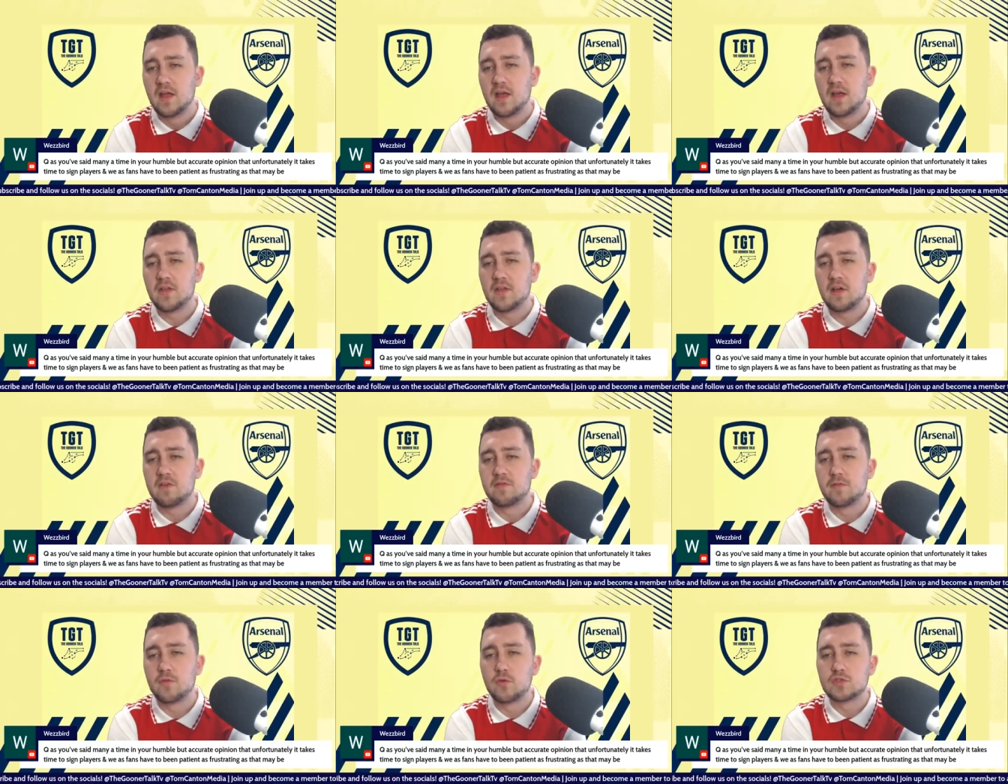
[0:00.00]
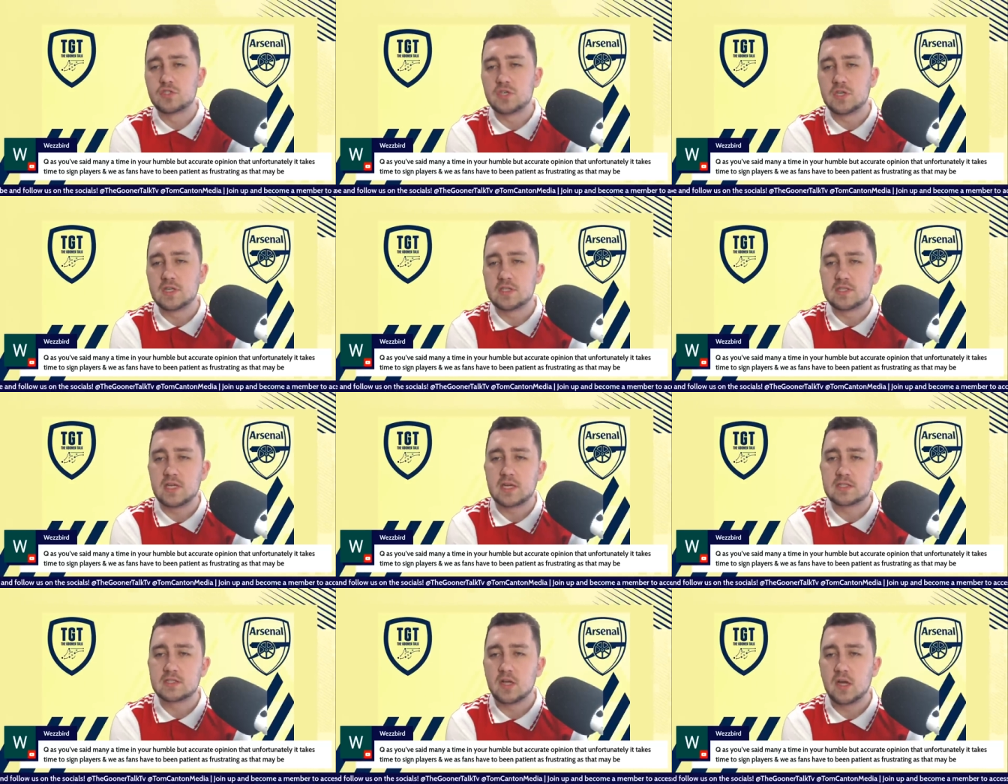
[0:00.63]
uh, that unfortunately it
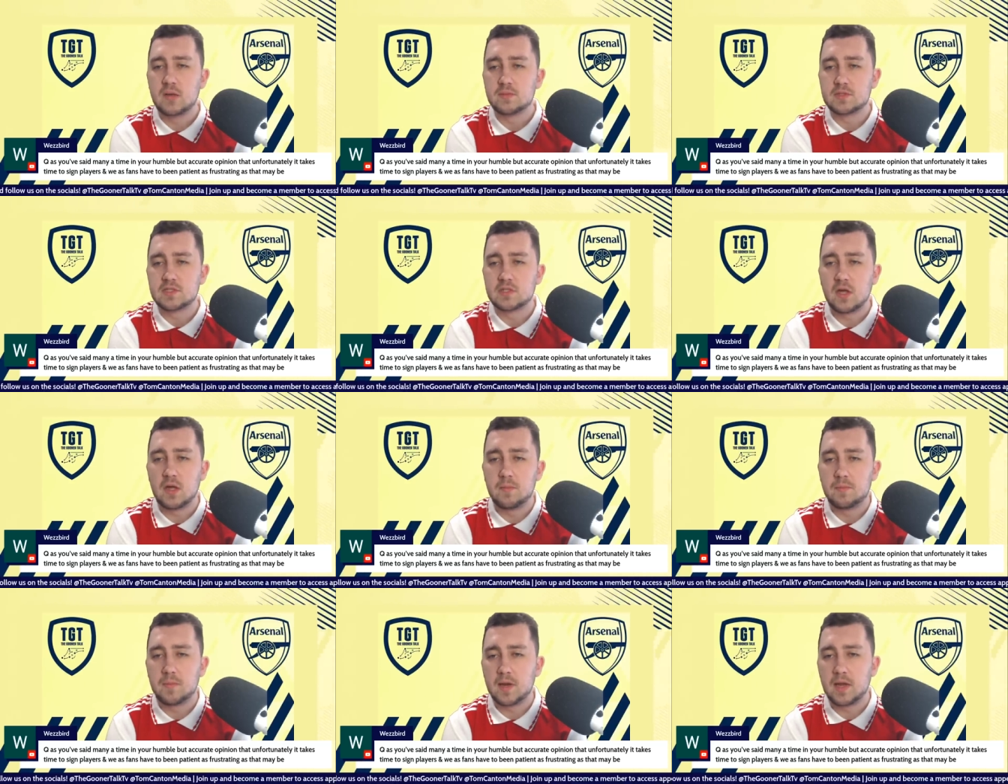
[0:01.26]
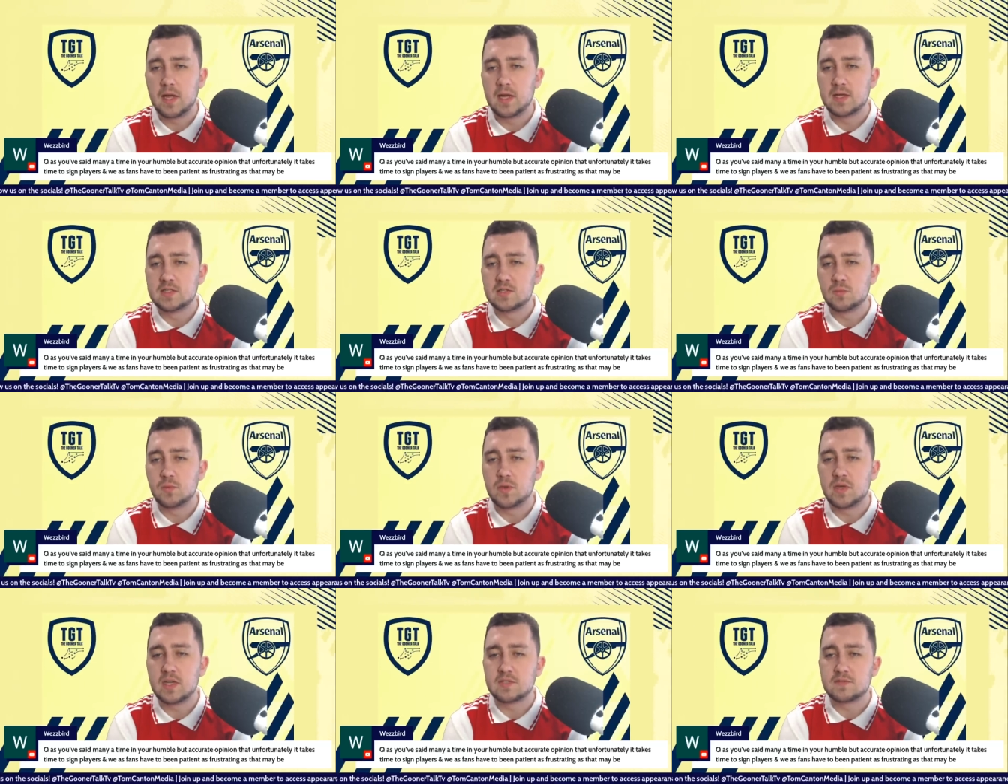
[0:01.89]
takes time to sign players,
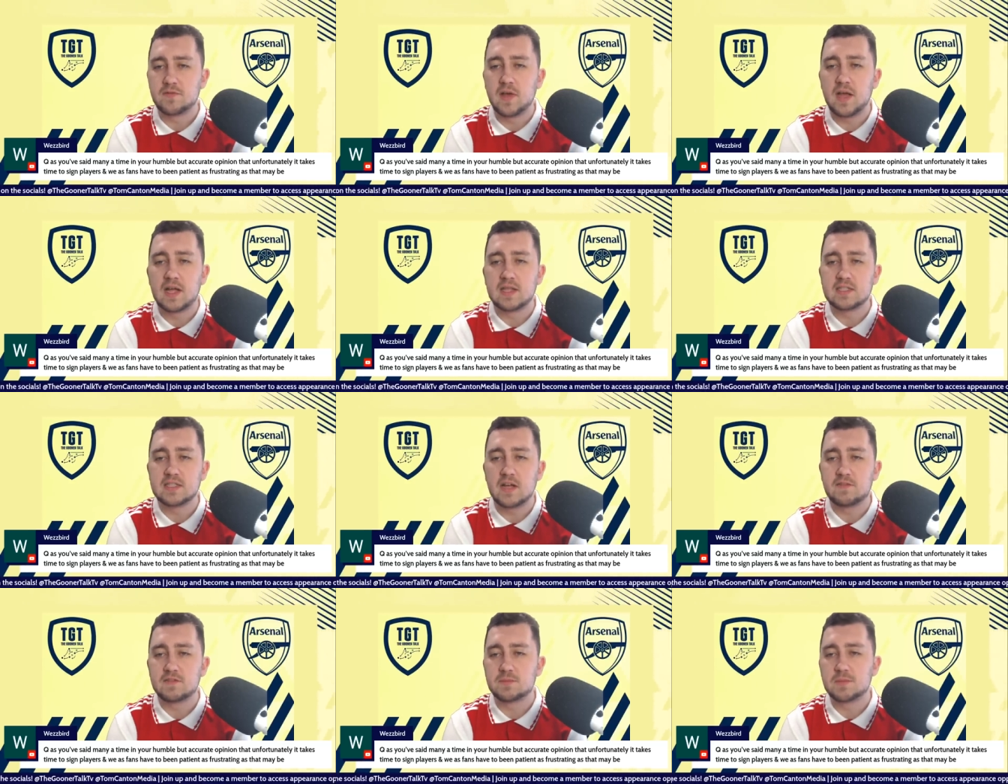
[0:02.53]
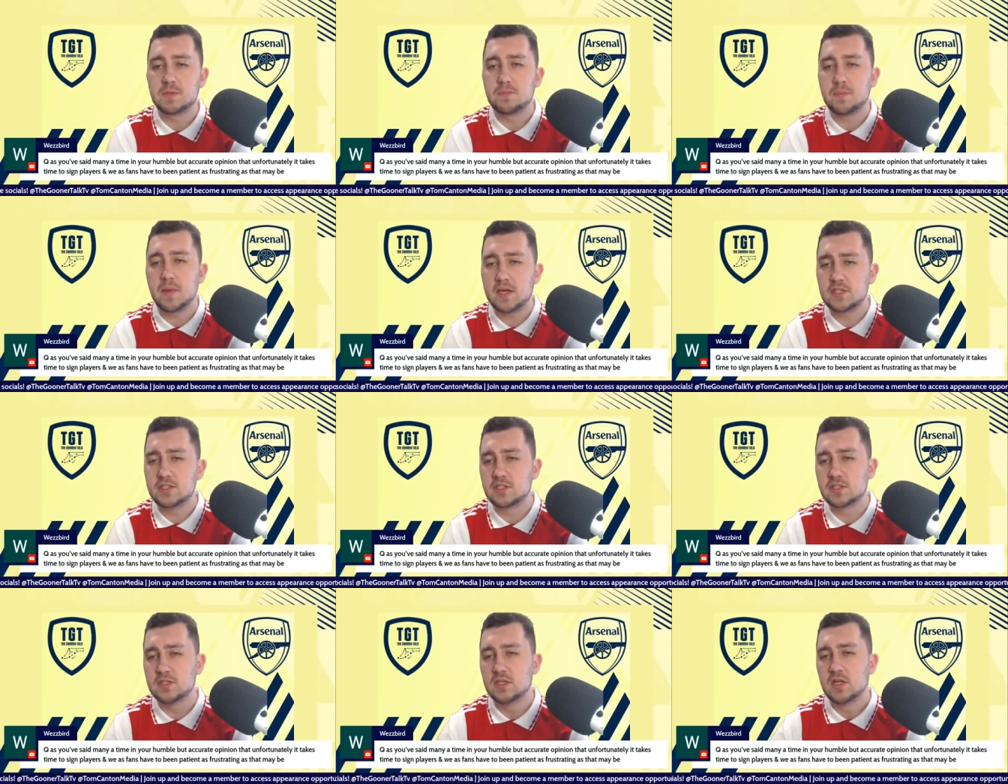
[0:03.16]
and we as fans have to be
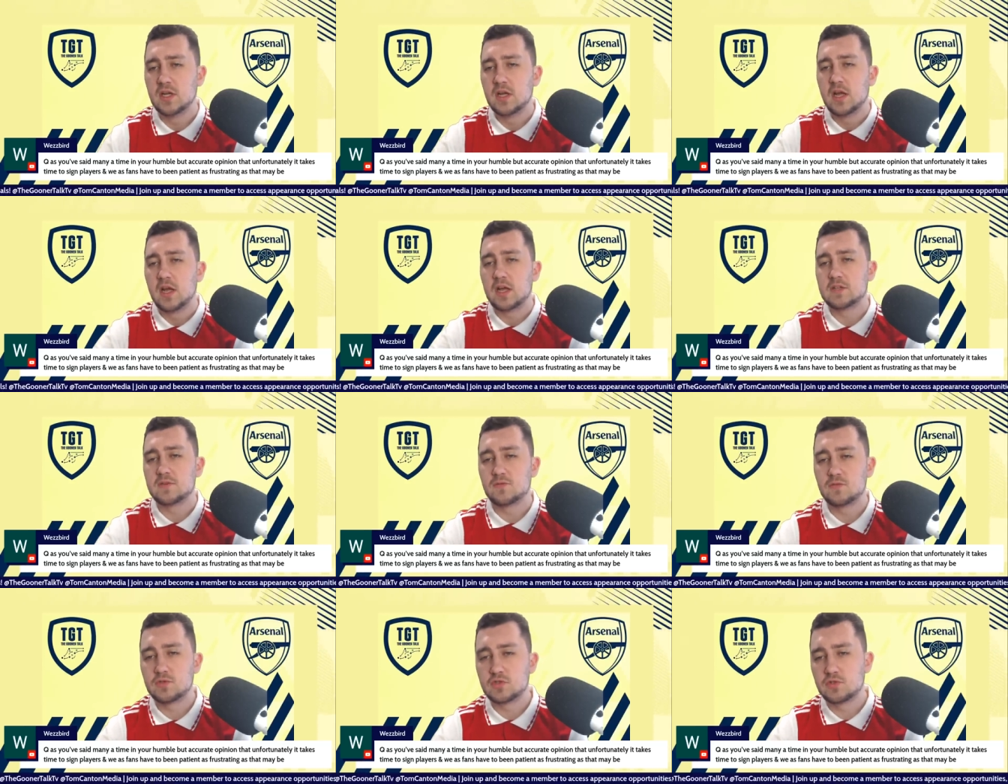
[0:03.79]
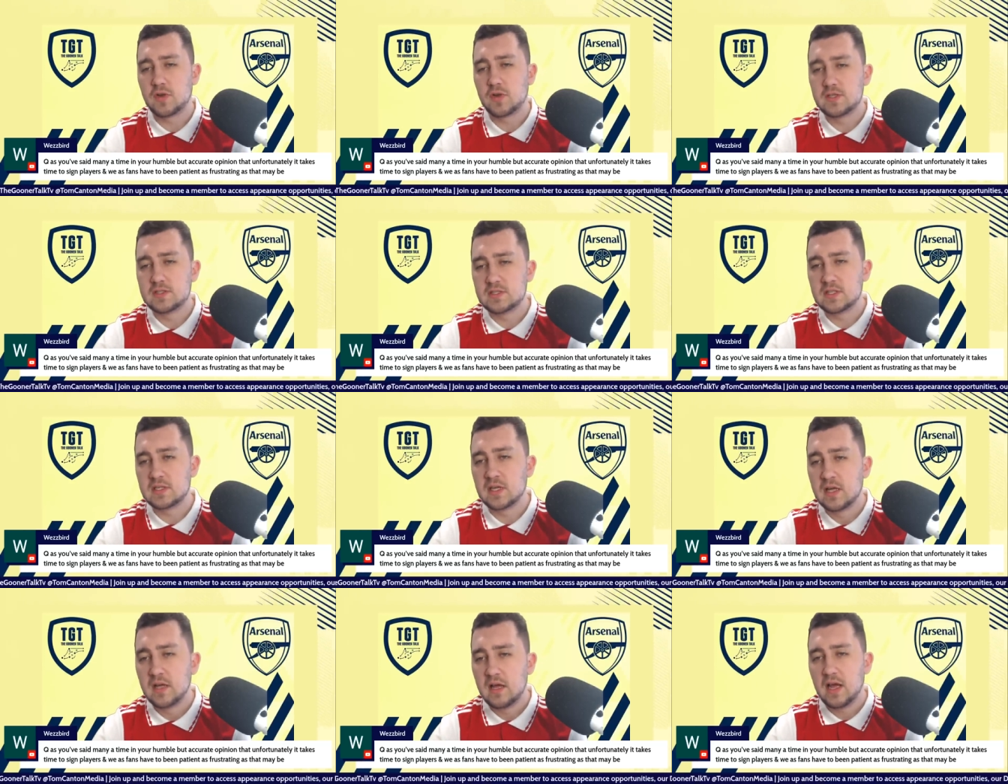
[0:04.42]
patient, as
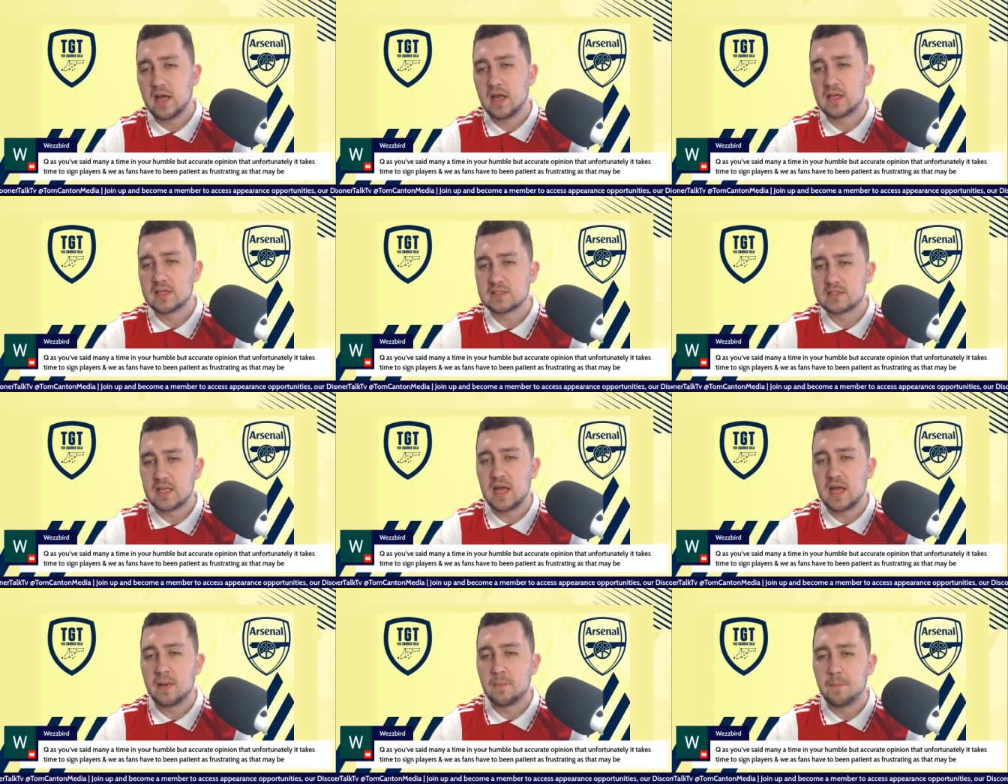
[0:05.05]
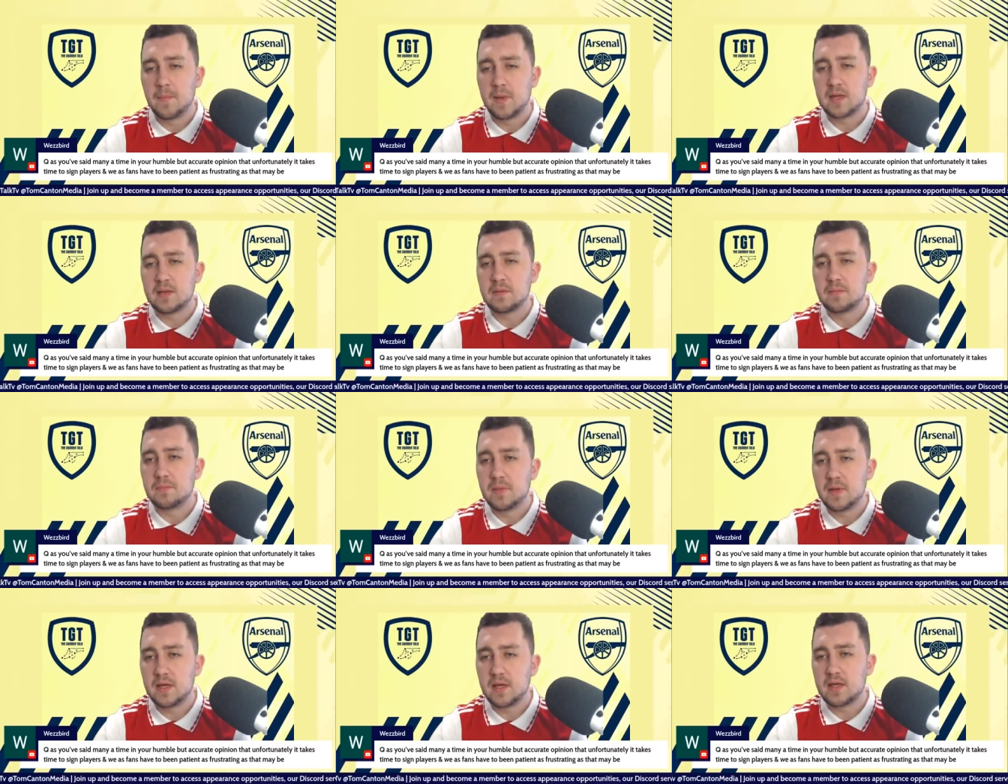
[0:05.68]
frustrating as that may
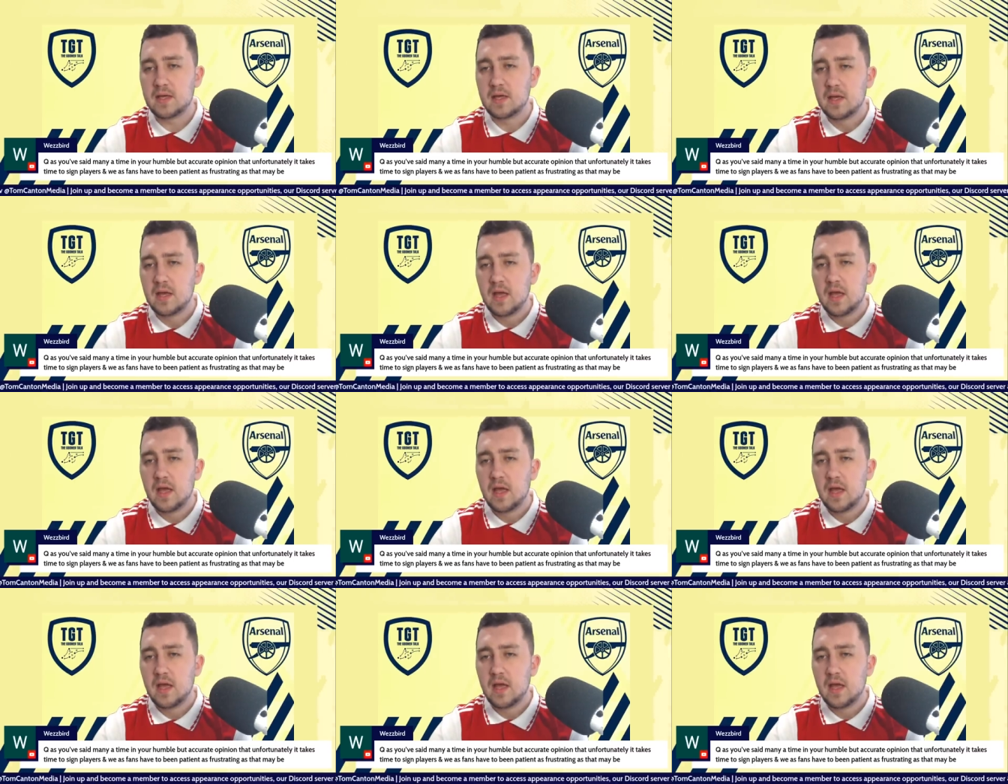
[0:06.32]
be.